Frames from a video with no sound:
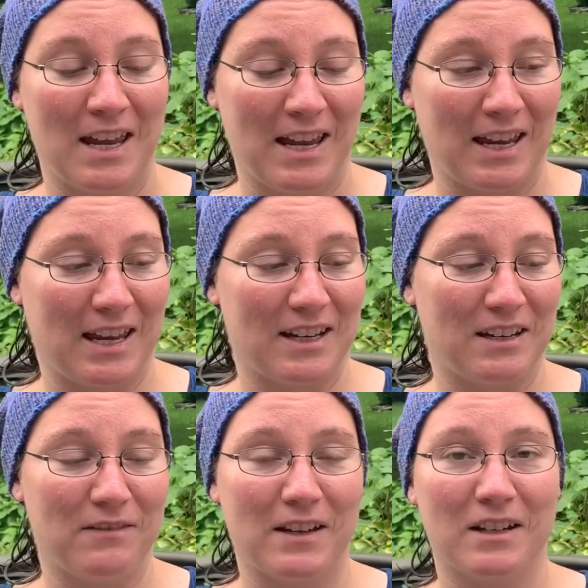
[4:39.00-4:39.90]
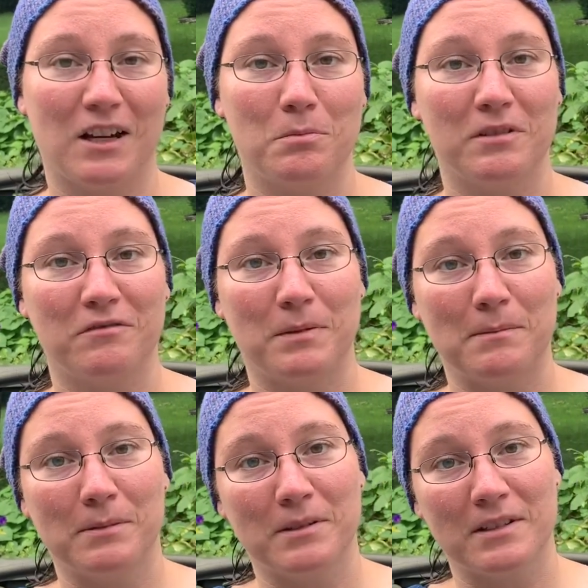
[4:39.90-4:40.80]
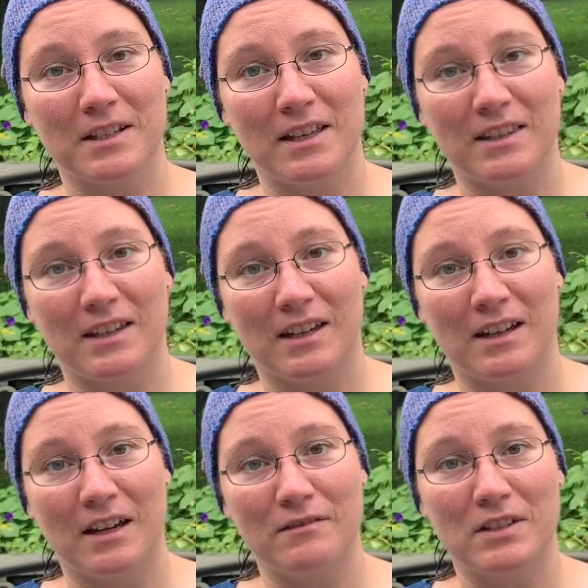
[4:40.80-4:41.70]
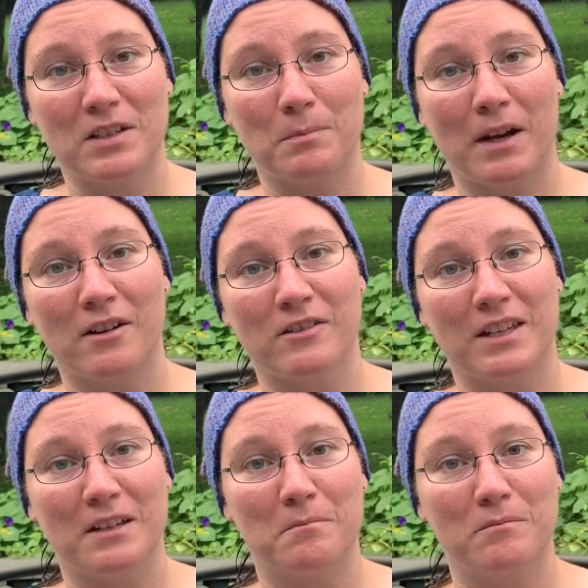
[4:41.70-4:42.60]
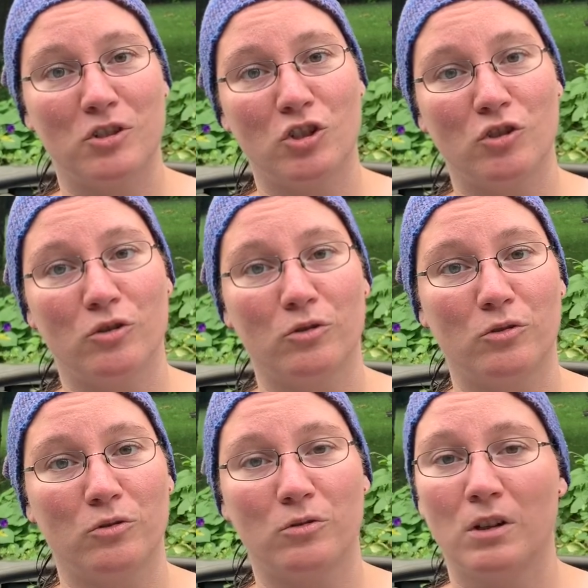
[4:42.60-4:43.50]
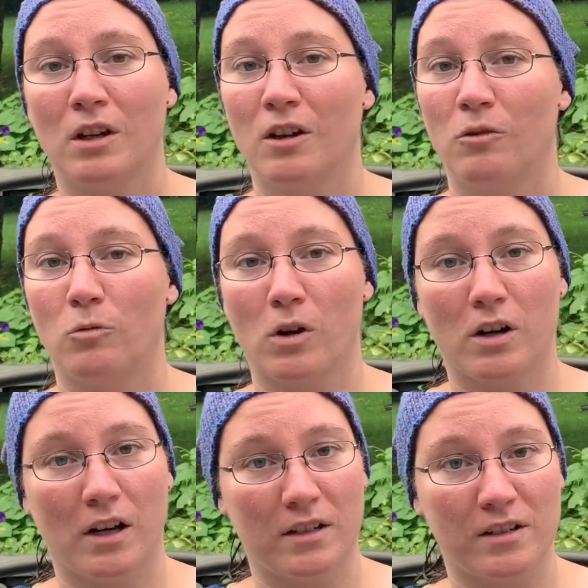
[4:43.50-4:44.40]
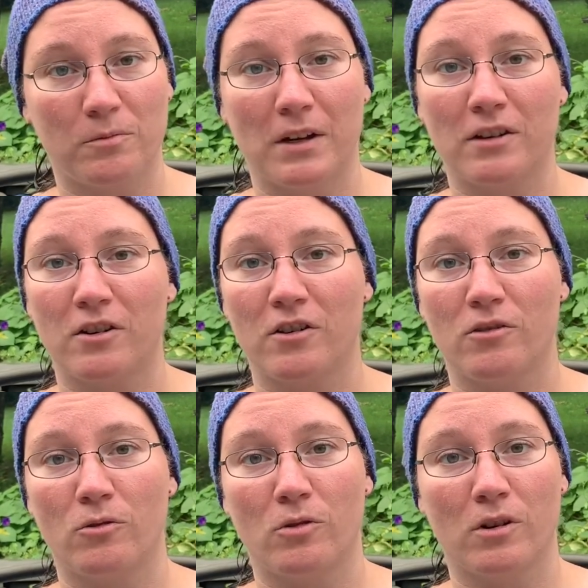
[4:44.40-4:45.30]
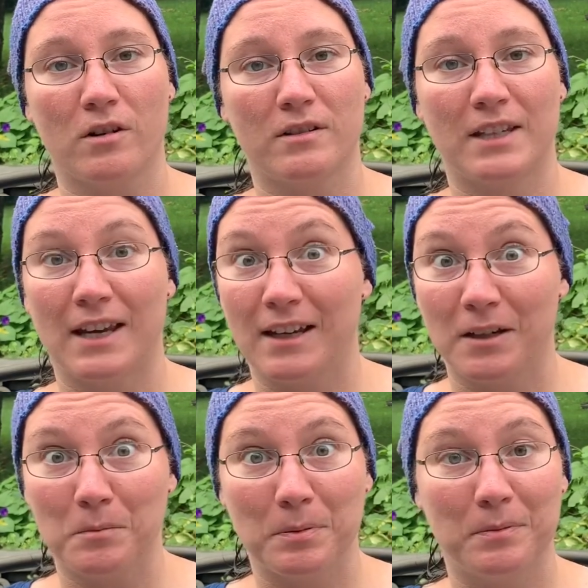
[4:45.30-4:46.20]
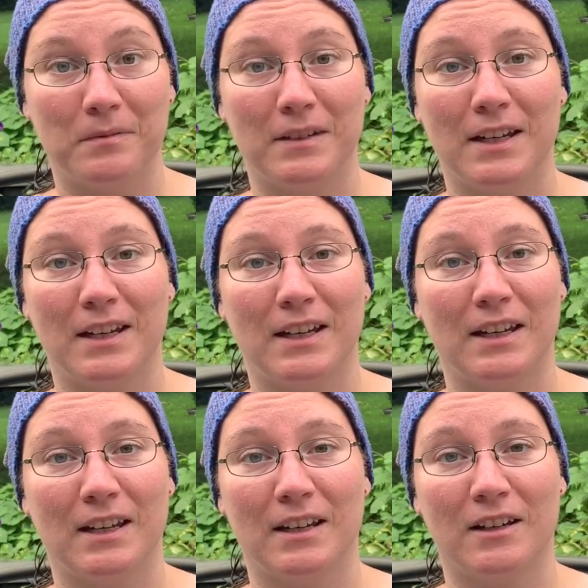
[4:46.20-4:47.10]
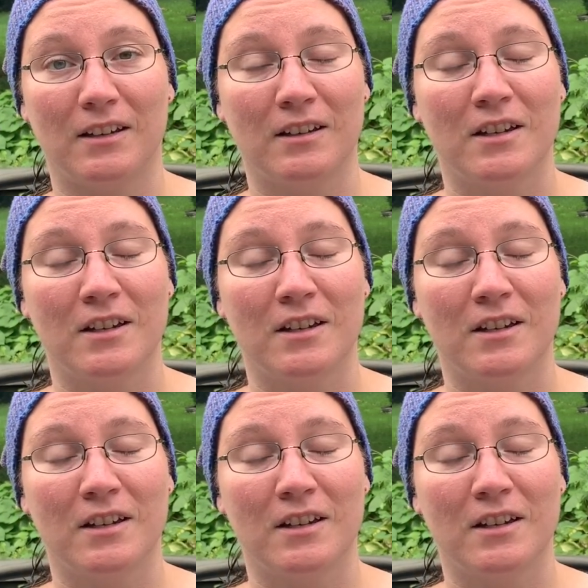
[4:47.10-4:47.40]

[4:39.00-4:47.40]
And I've had a couple of people say that I've inspired them to work on a sweater or take up knitting.